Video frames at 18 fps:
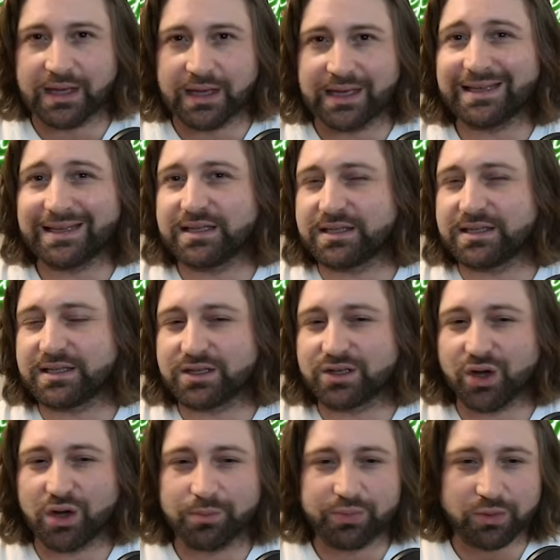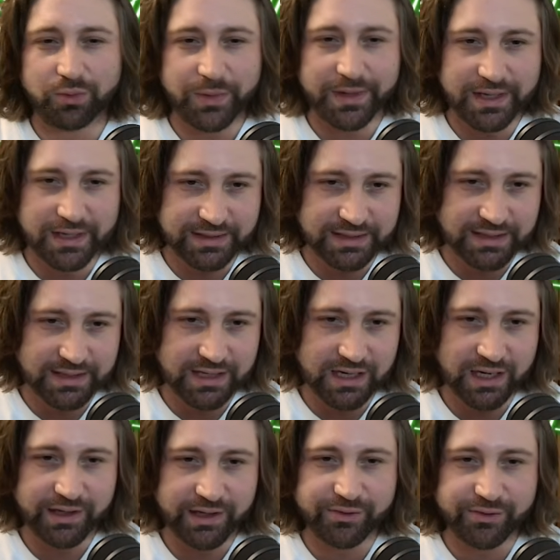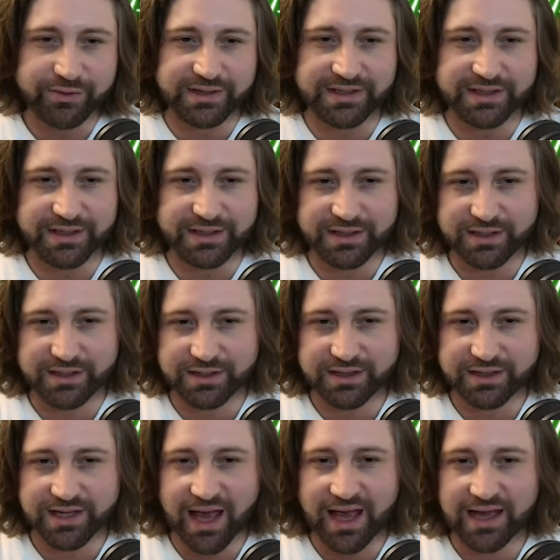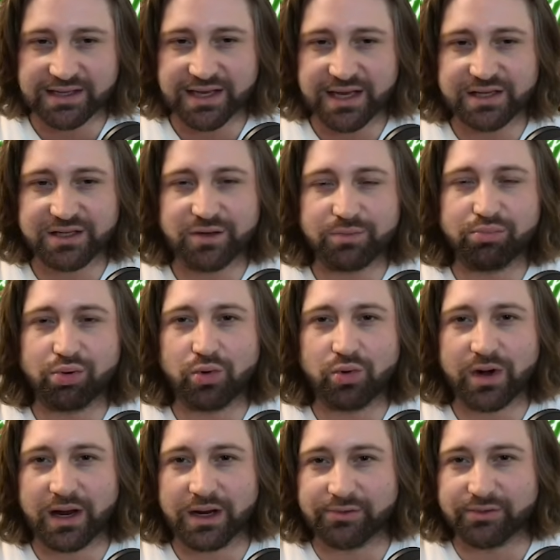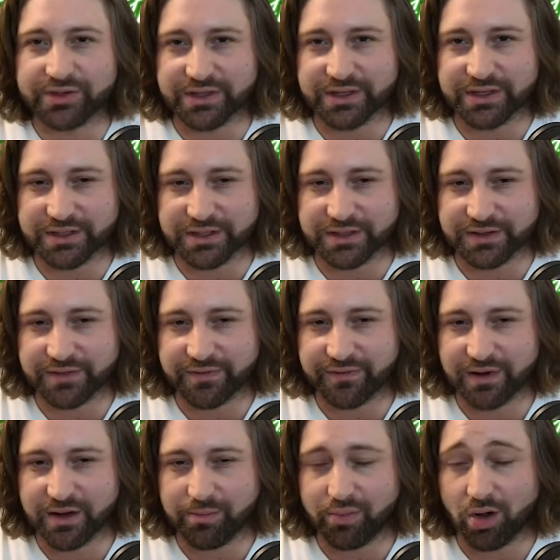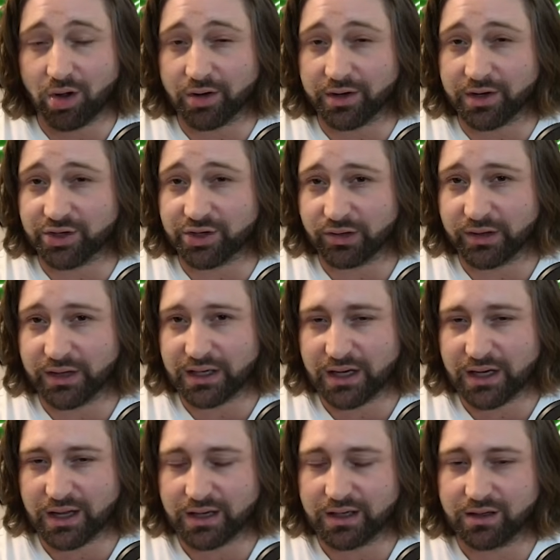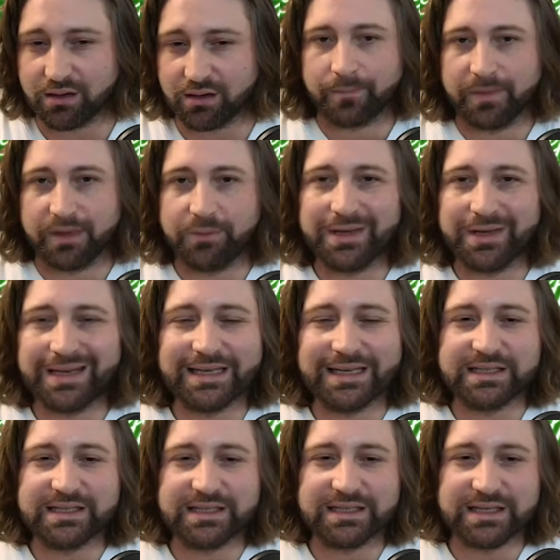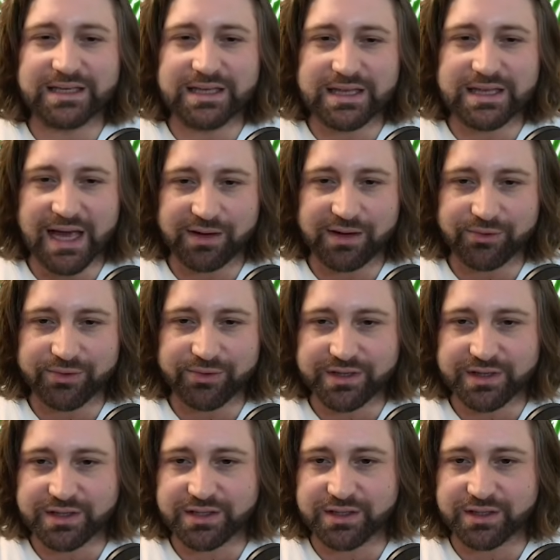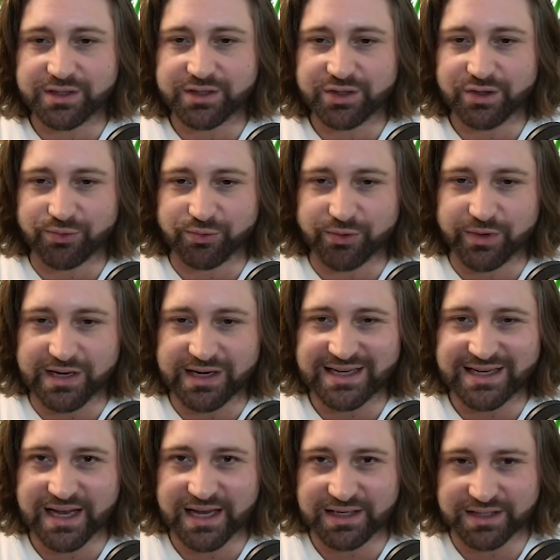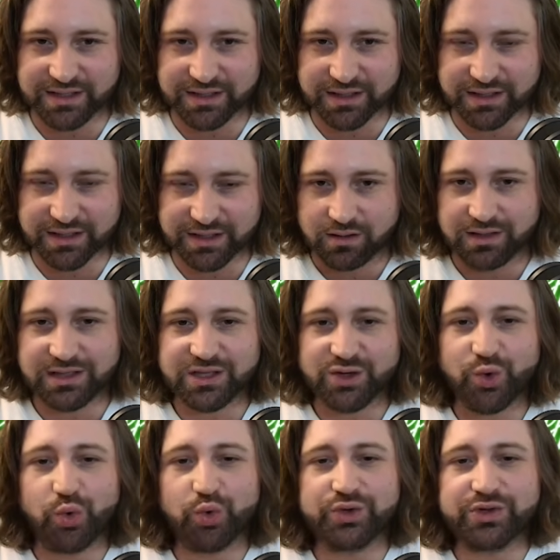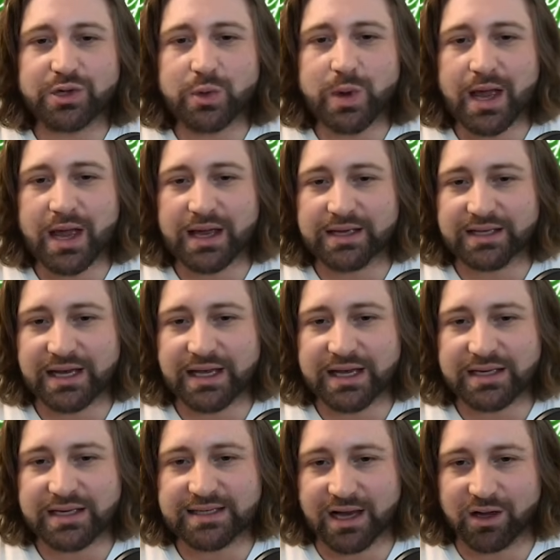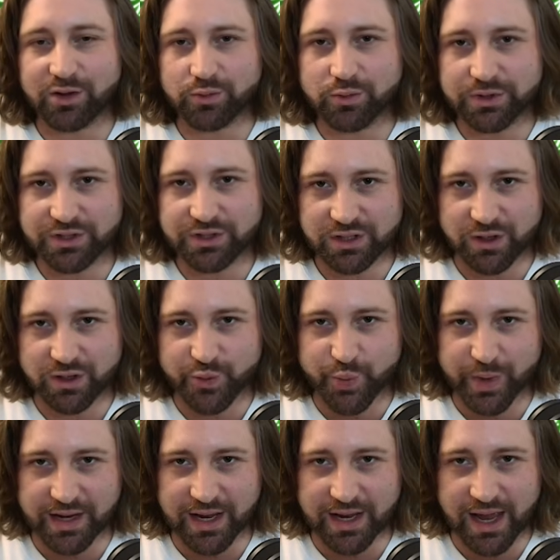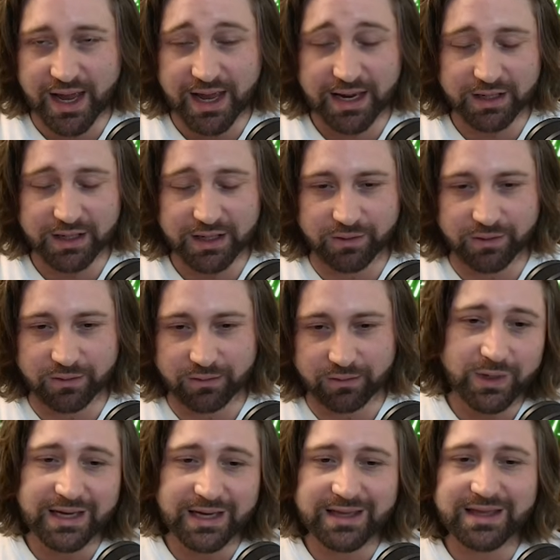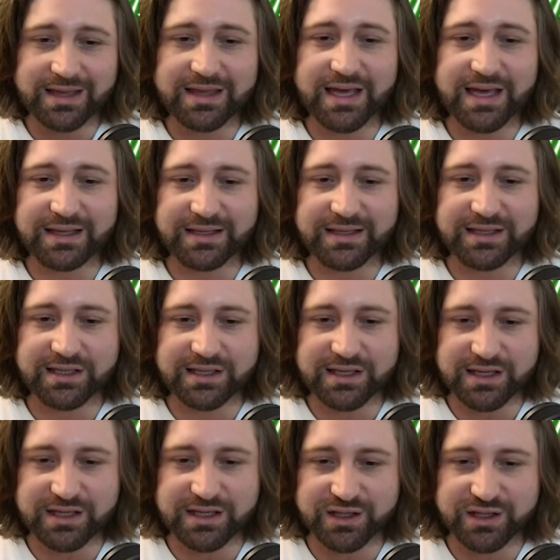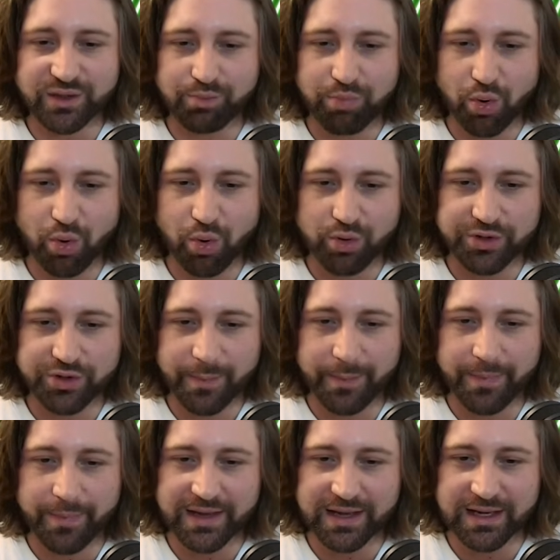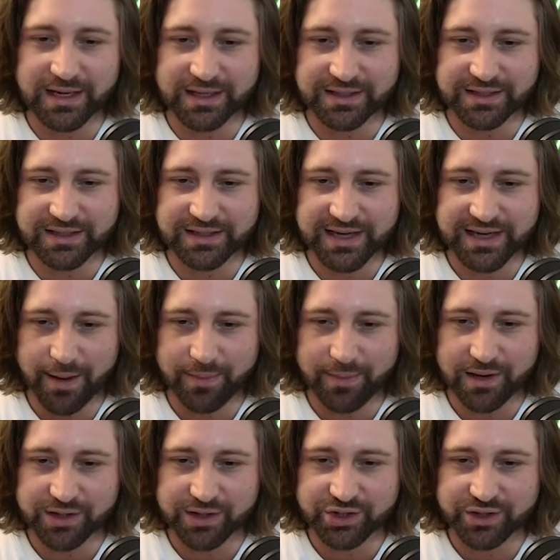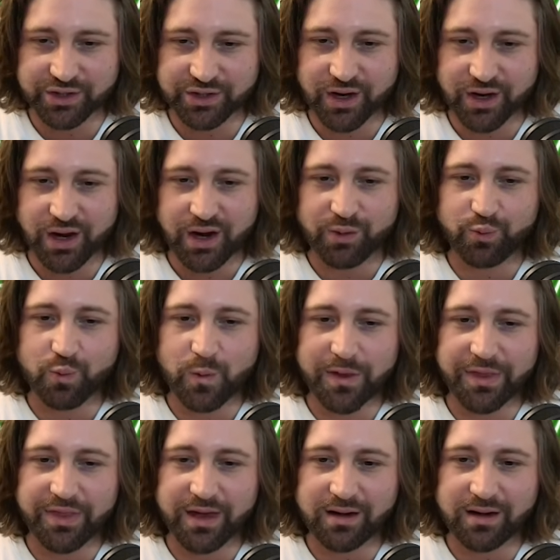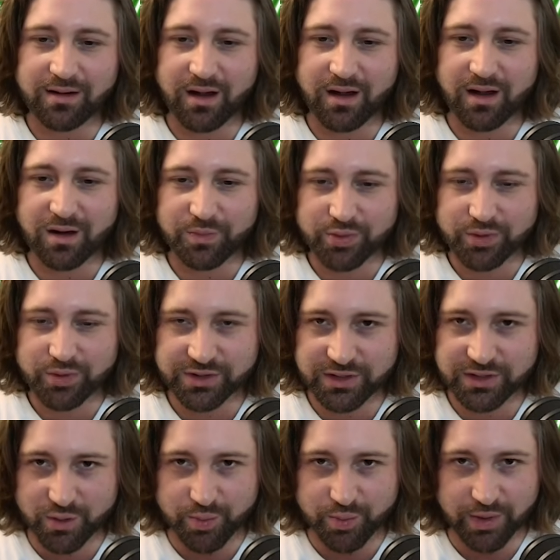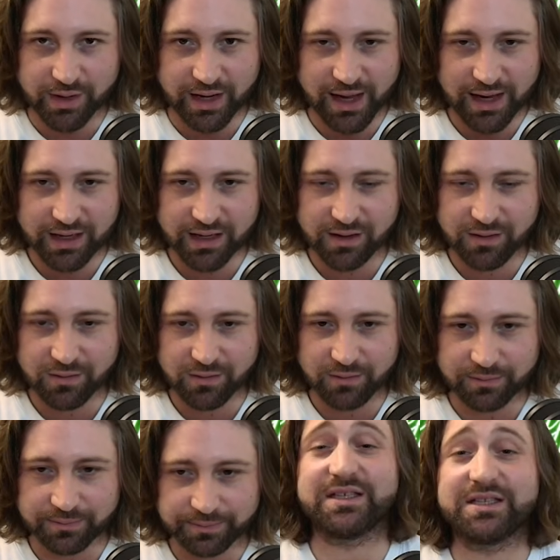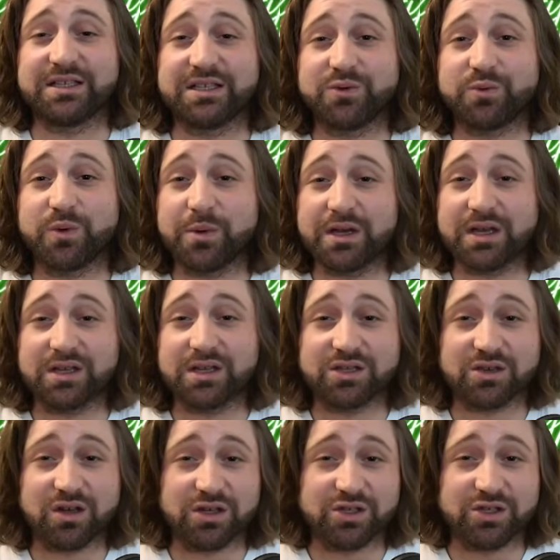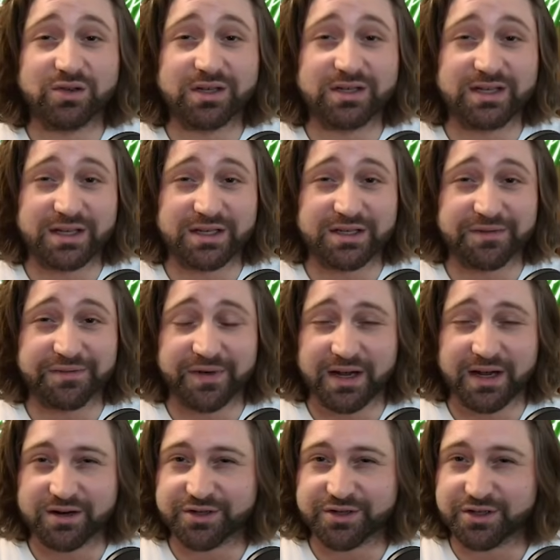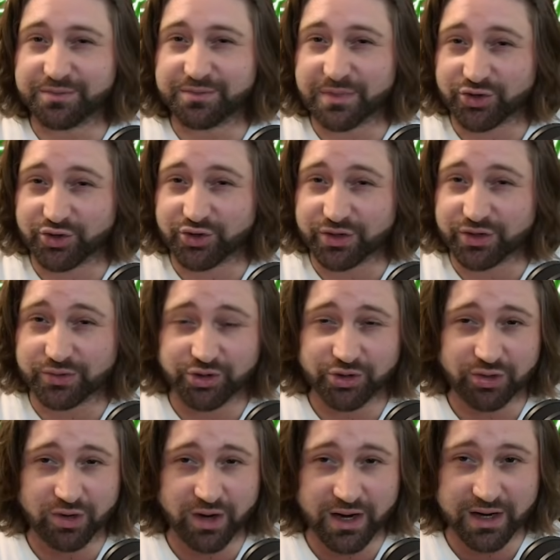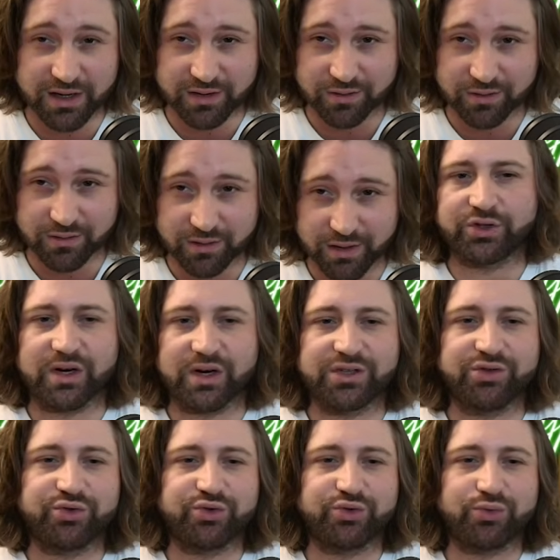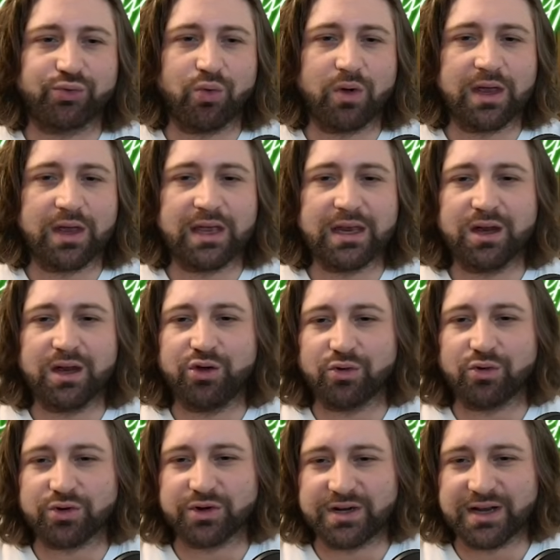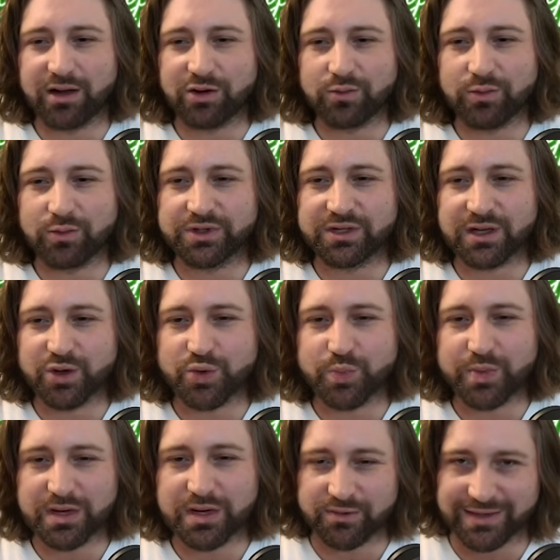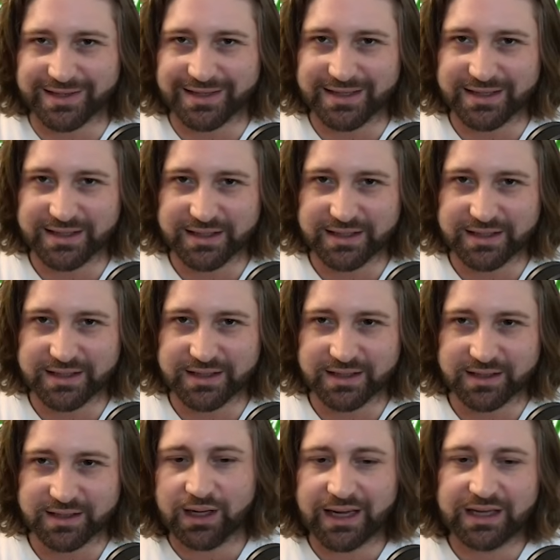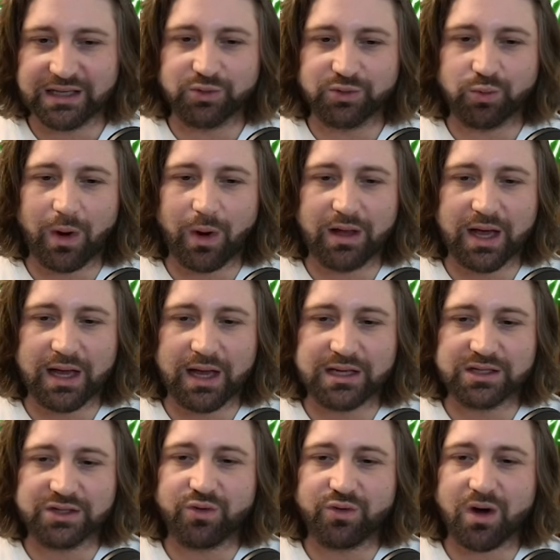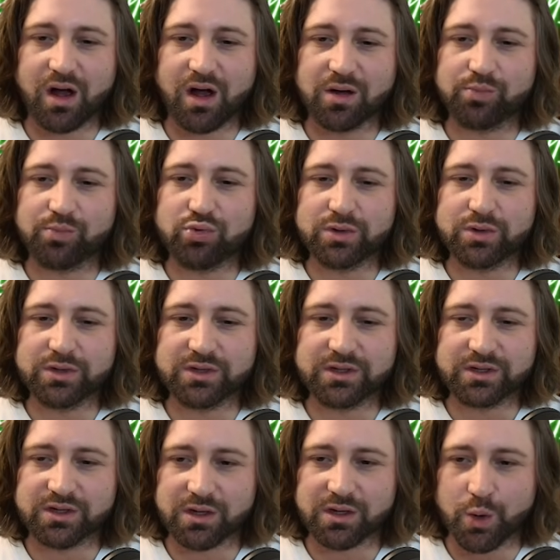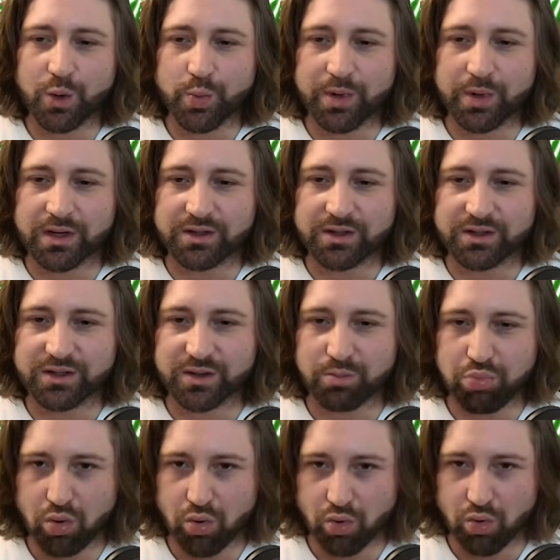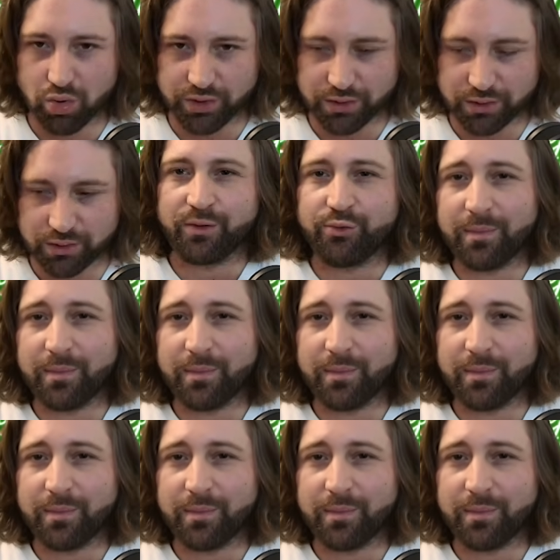In this example, we can see clear resistance at a support and resistance flip on a trend line. Then we can see that resistance retested. This also has a downward sloping angle. We can then see support being established with an upward sloping angle, and this is where we can start to identify our symmetrical triangle. Try to draw in your downward sloping resistance as well as your upwards sloping support.